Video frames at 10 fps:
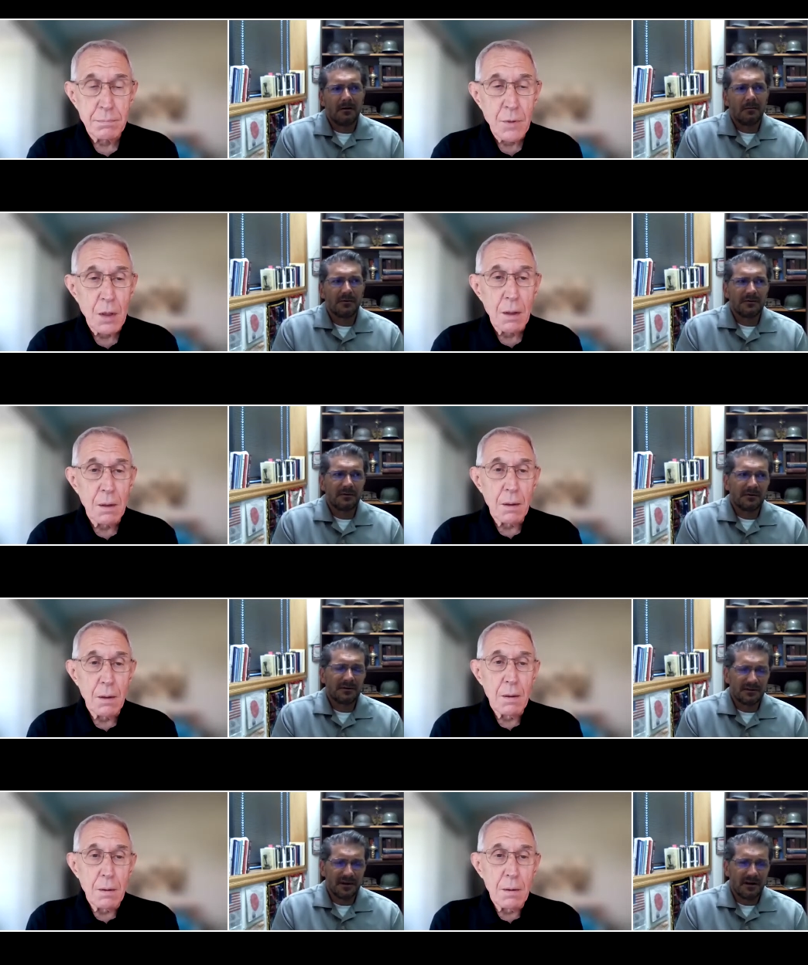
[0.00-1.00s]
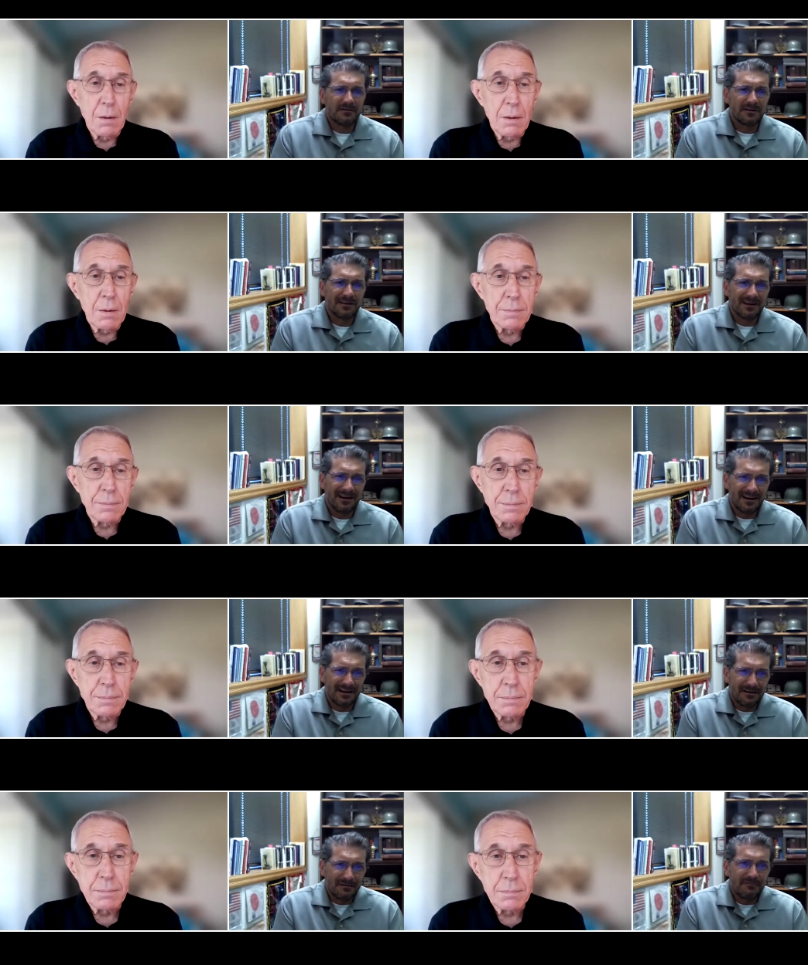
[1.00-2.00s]
Speaker 1: was there a desire to
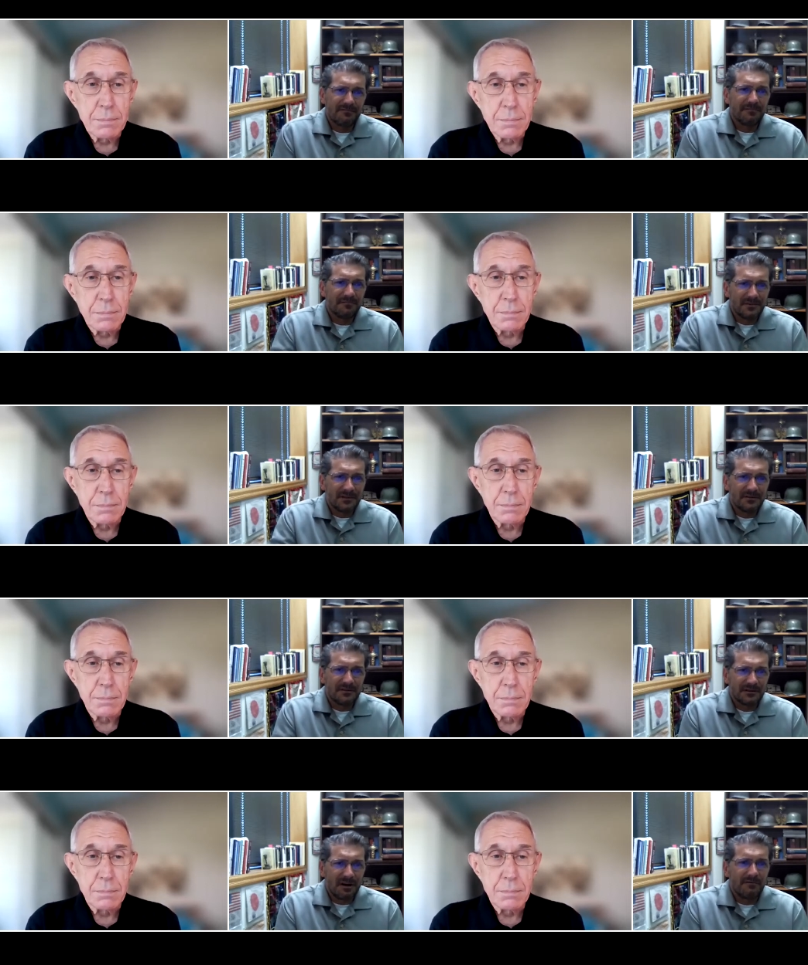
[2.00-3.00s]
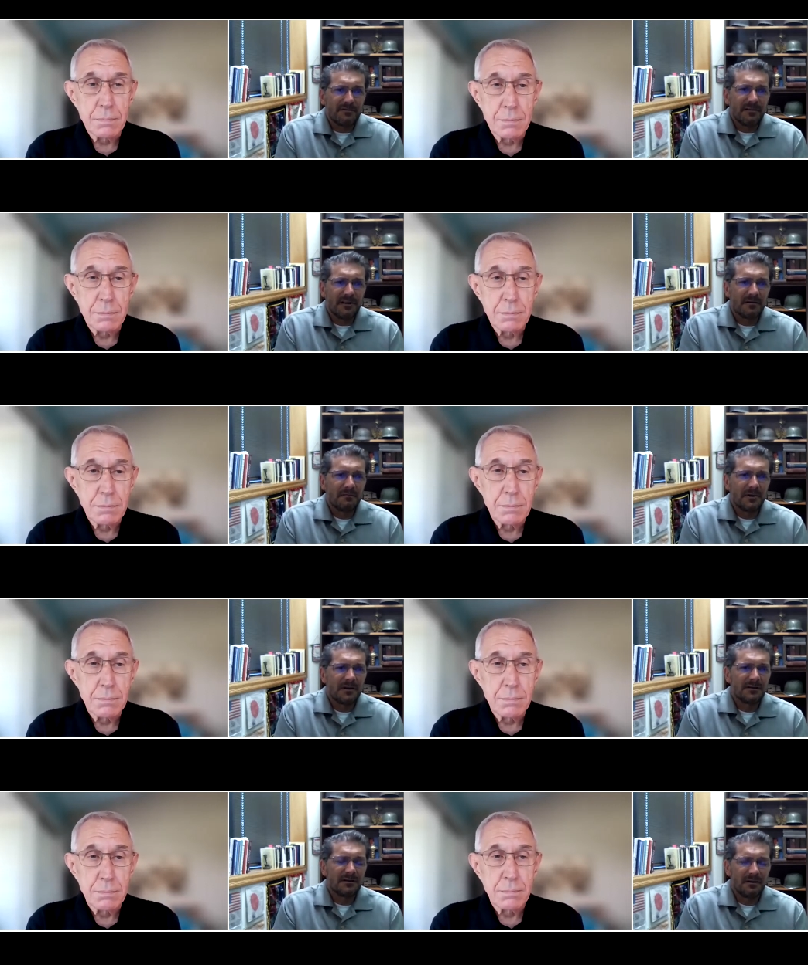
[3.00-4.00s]
kind of soften that a
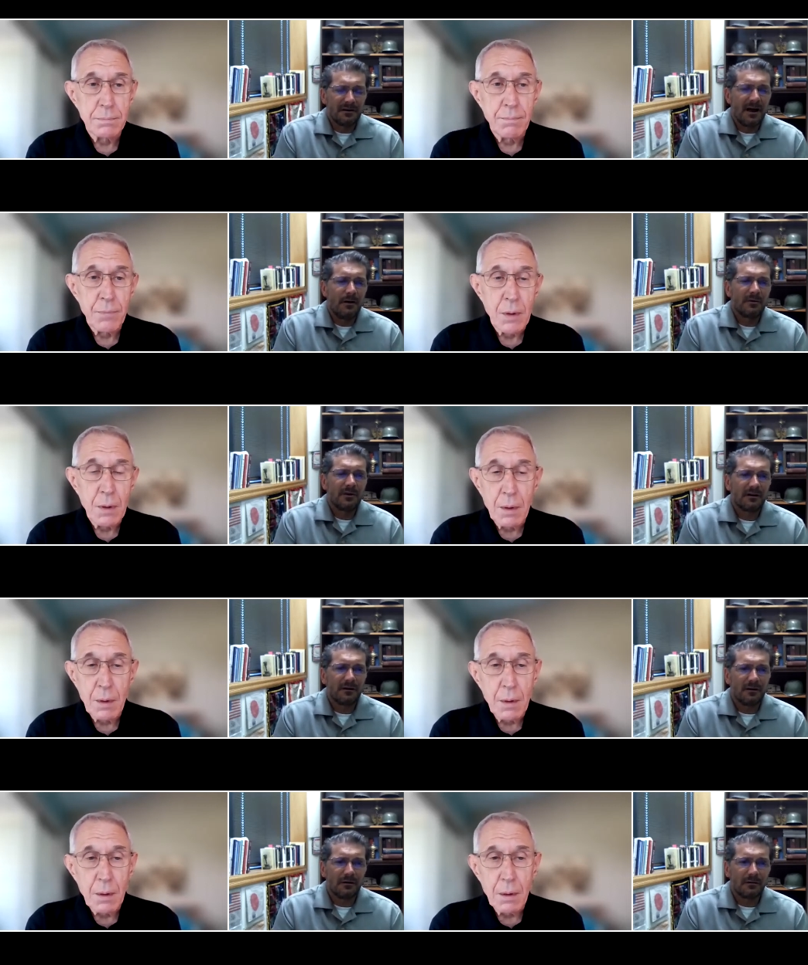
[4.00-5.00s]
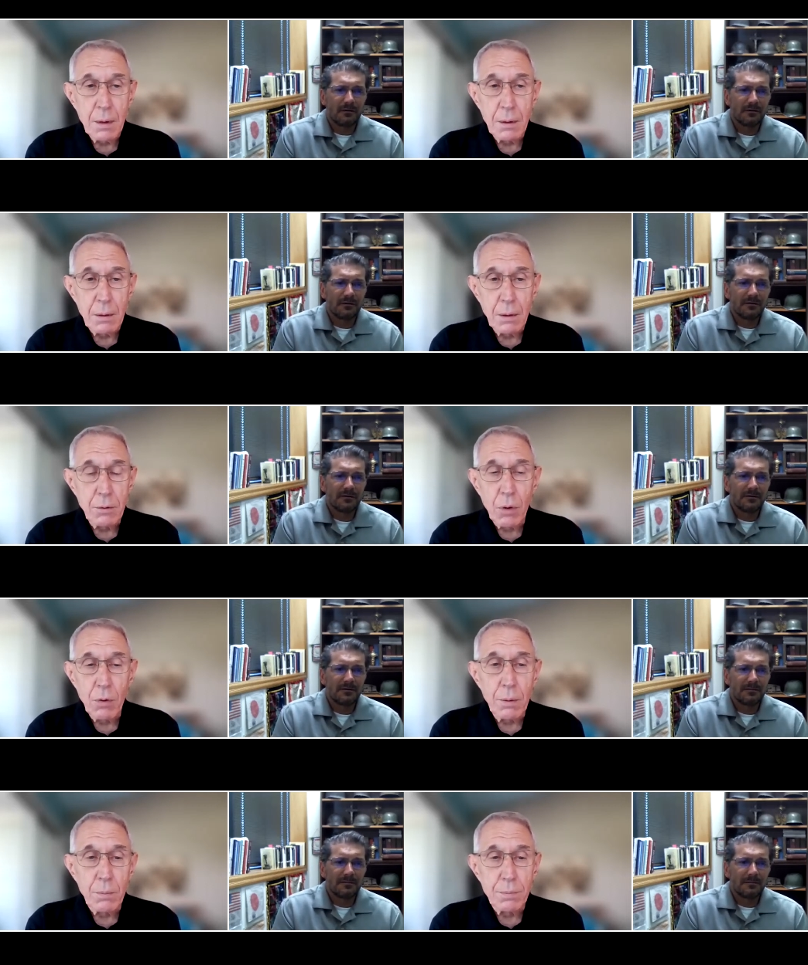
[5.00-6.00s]
bit? How would that go?
Speaker 2: You told
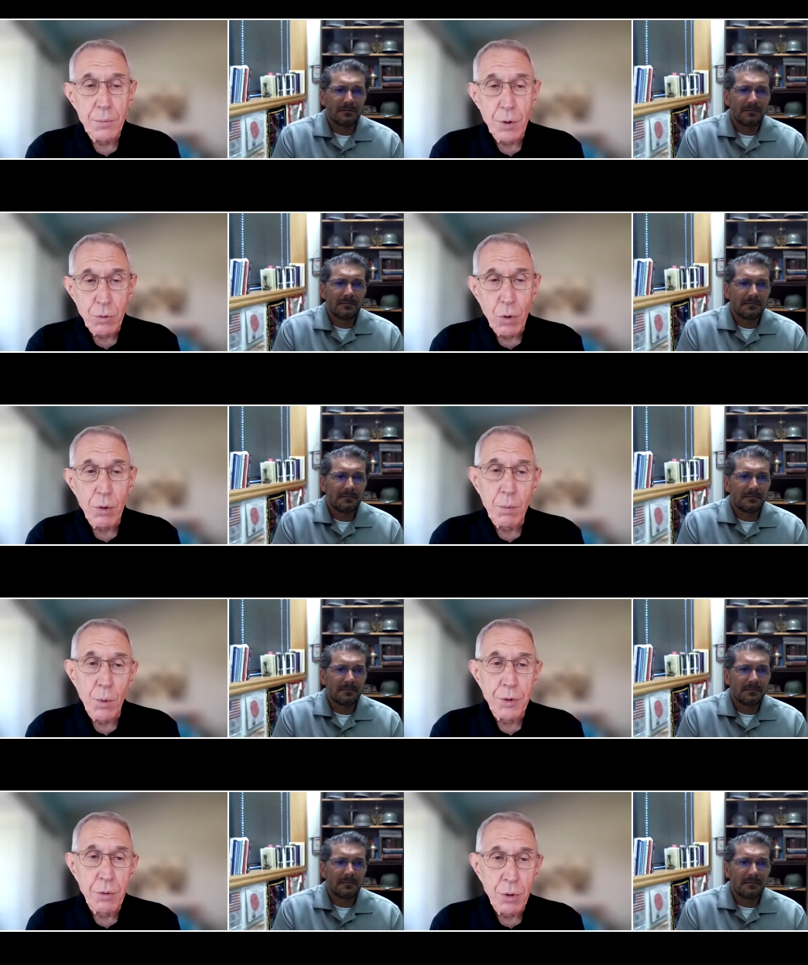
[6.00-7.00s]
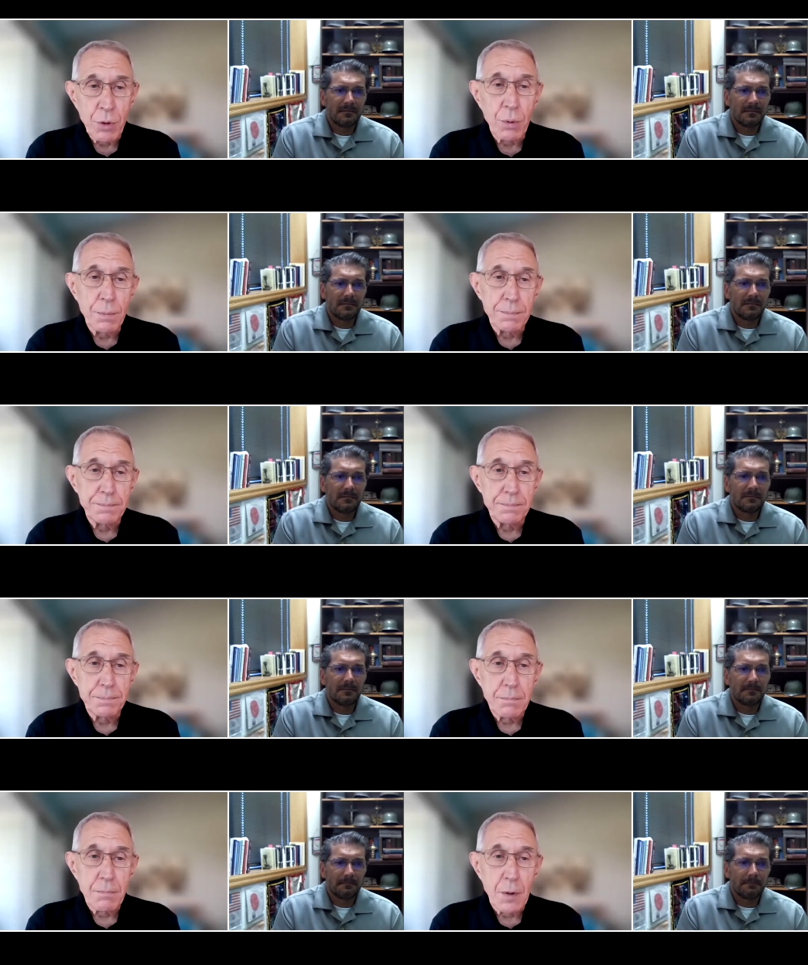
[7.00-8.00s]
them. You told them what you knew.
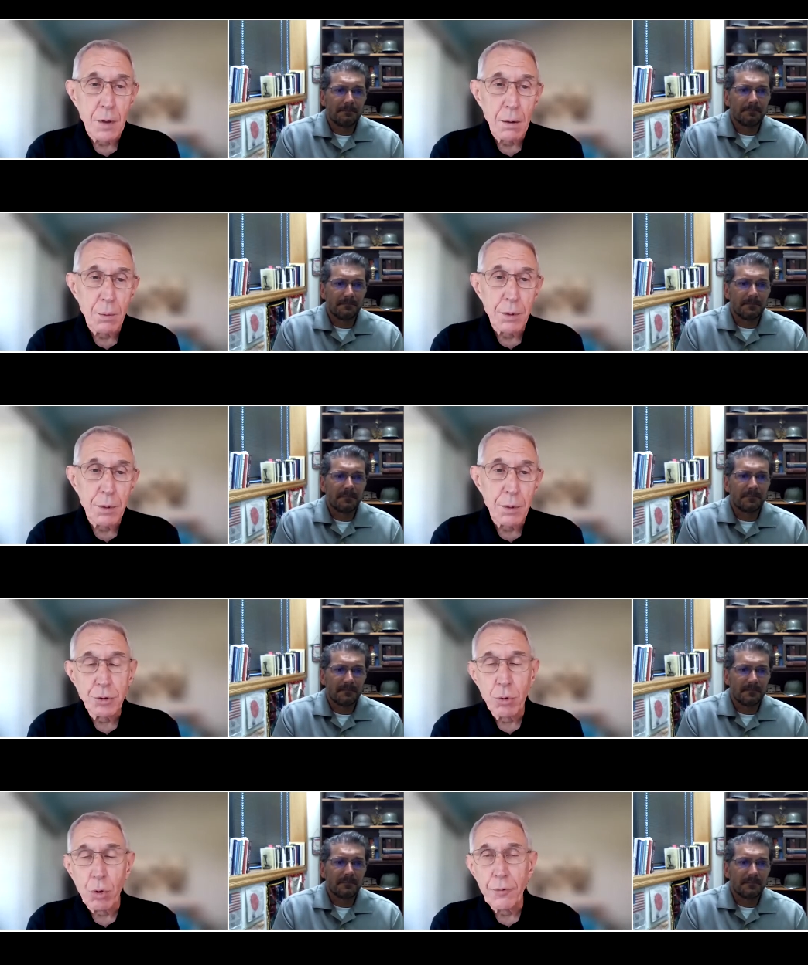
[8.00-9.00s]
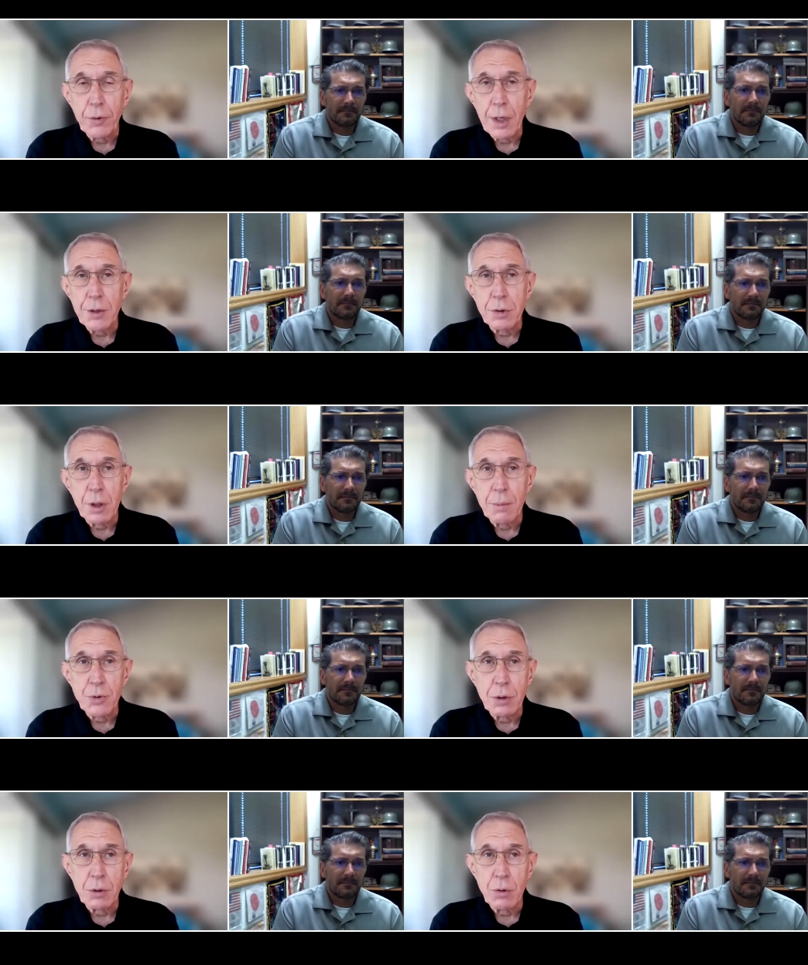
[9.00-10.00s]
Uh, when the initial notification comes
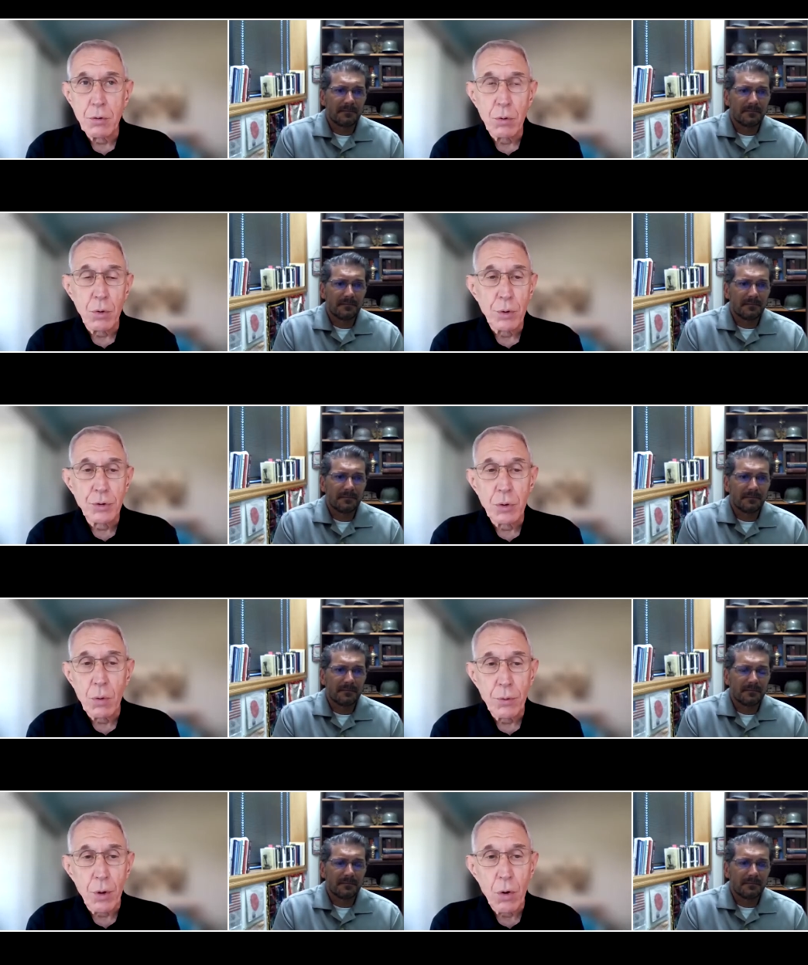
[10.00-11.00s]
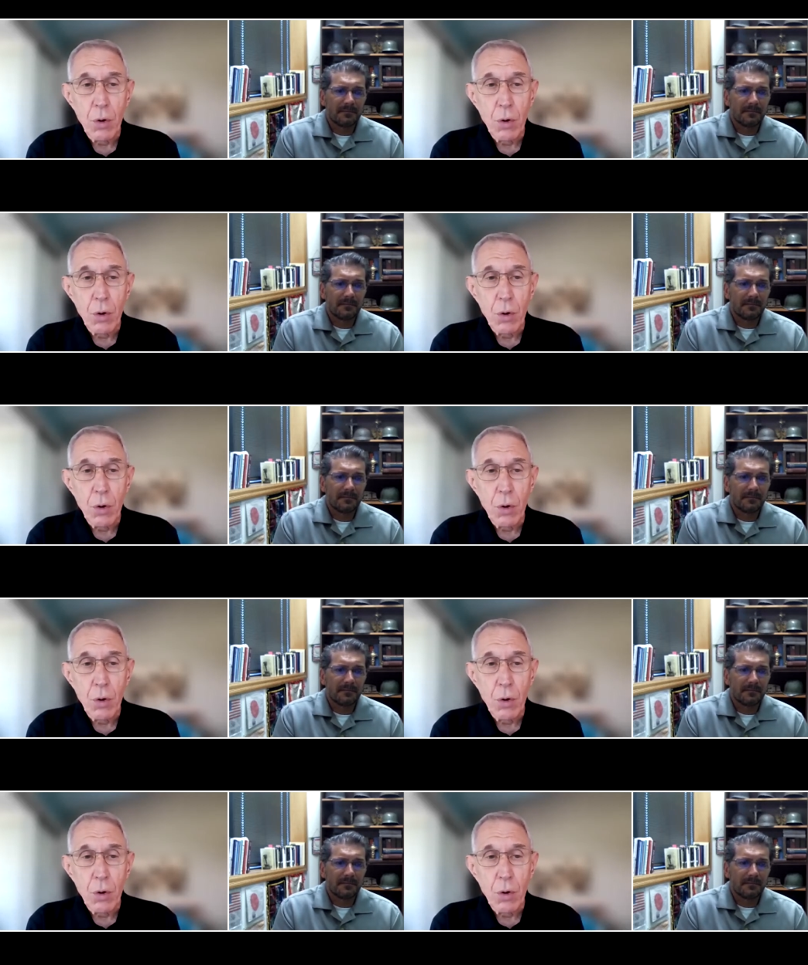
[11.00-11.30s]
in, you don't always know the whole